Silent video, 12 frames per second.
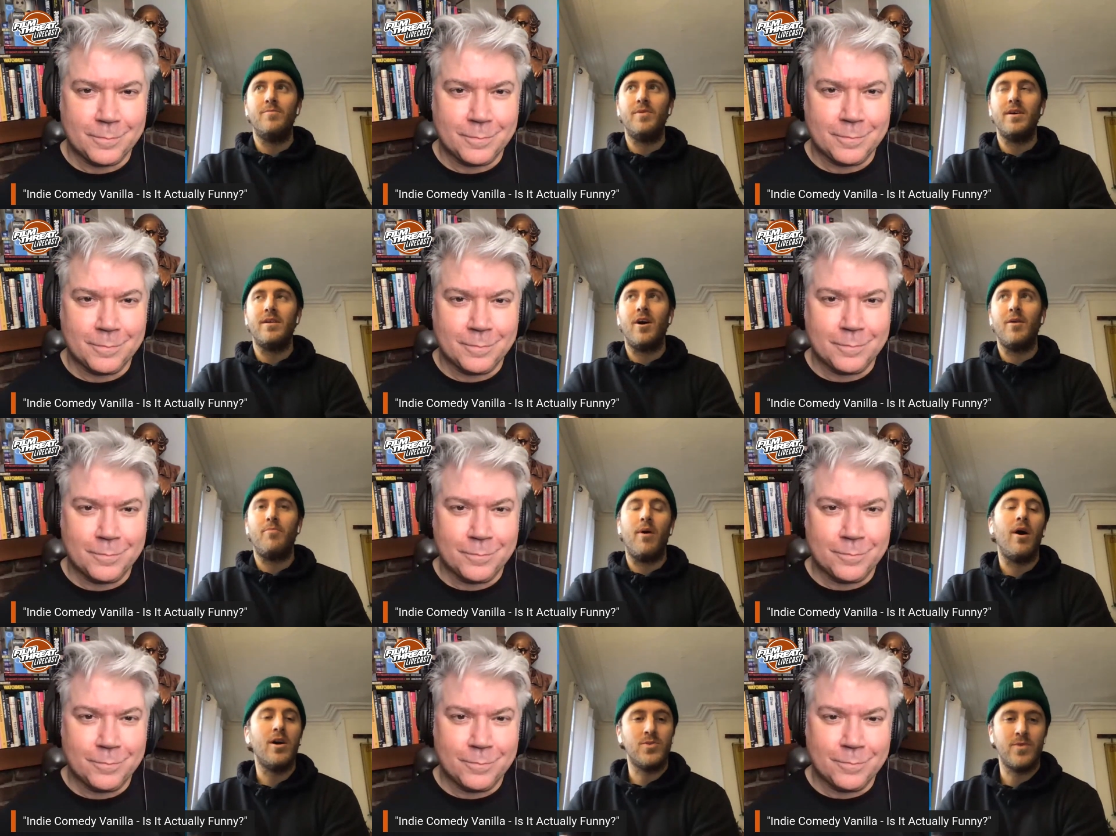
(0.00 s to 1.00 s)
Speaker 1: a little bit
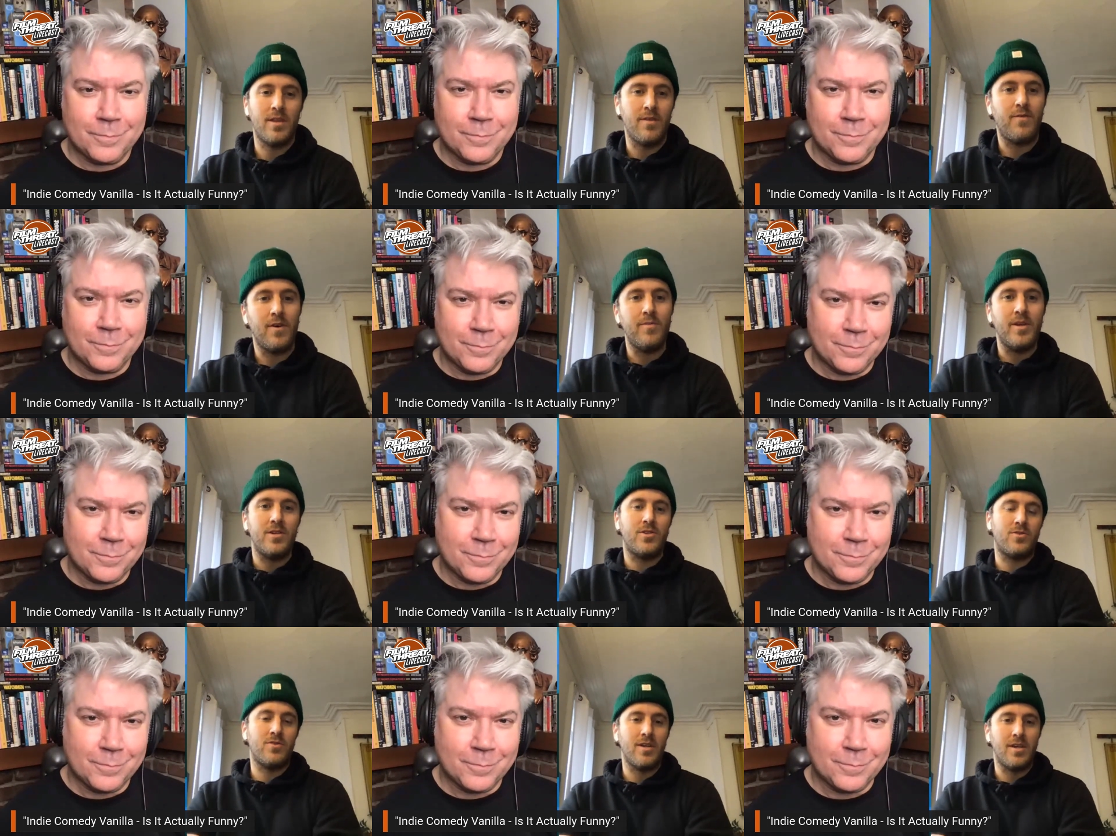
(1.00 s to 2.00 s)
on pause within the
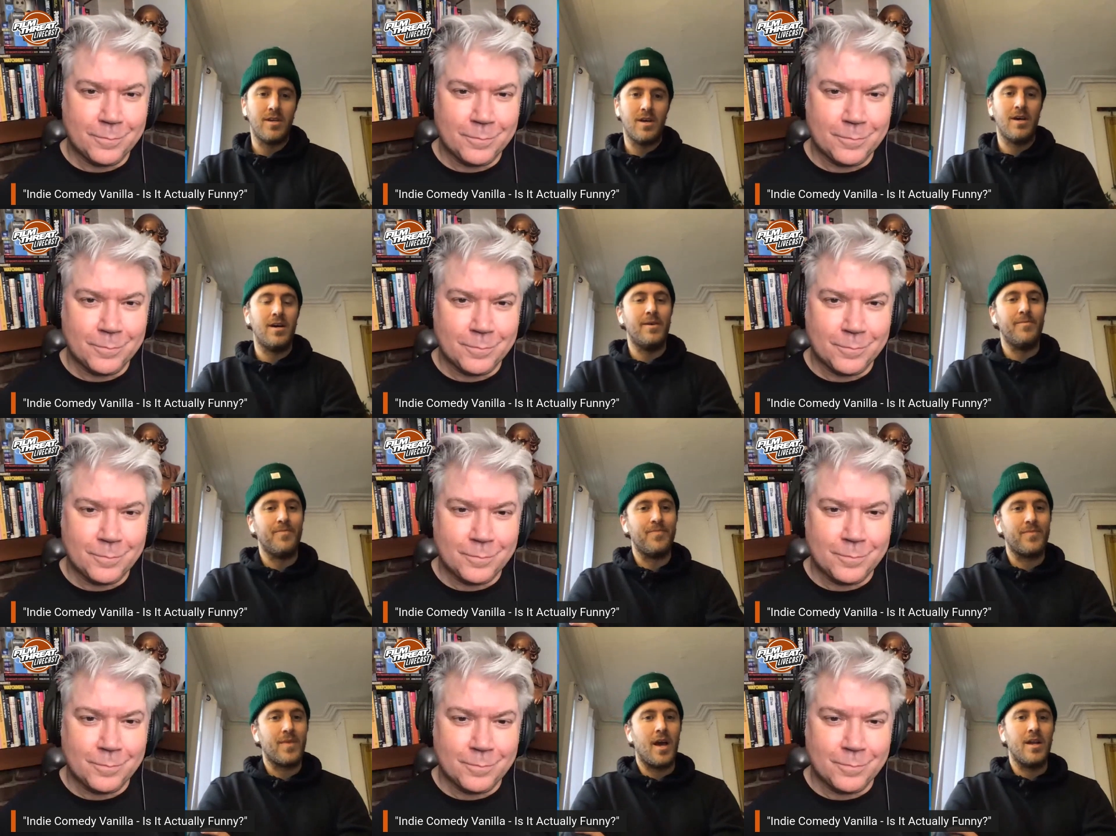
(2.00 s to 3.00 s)
film industry,
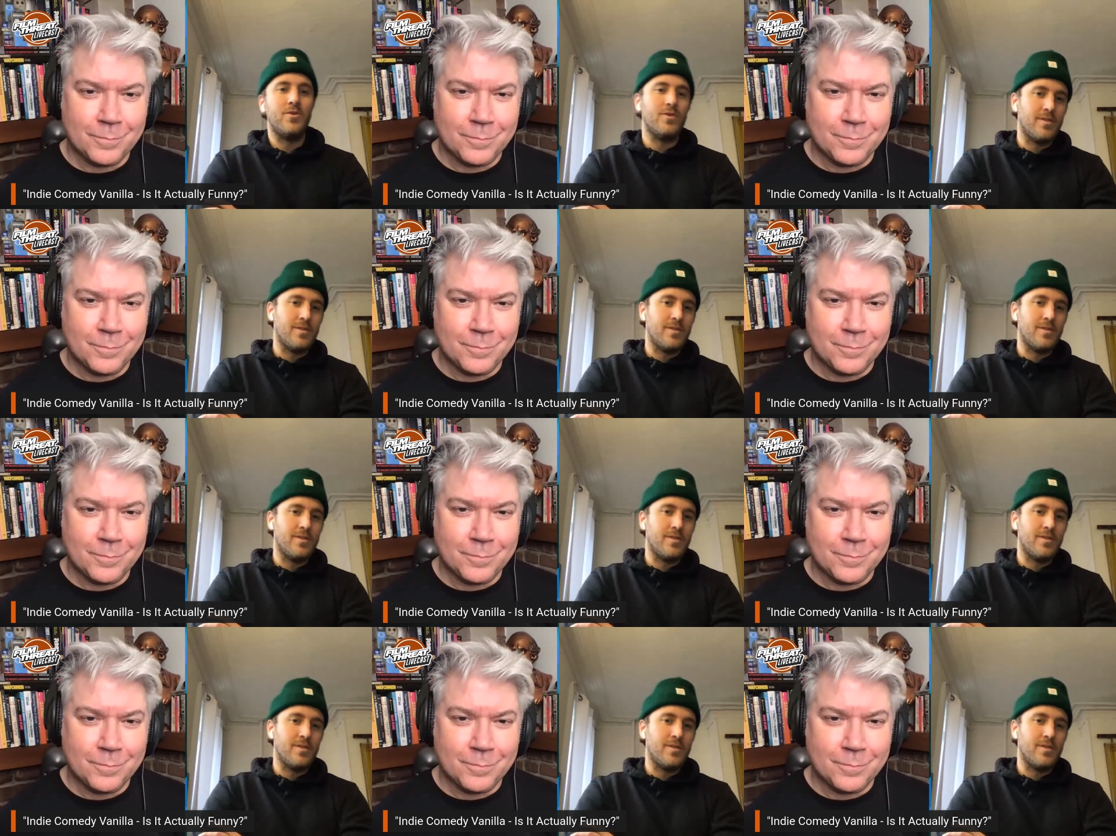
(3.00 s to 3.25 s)
um,